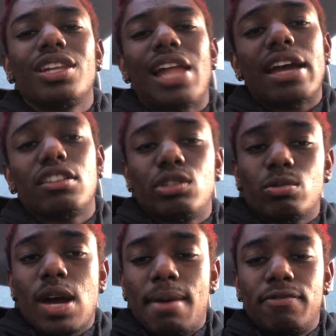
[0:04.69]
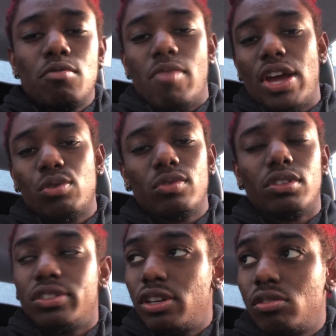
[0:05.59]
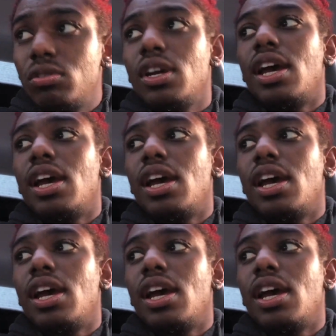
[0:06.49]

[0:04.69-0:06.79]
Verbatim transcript: Like and subscribe if you're brand new to the channel.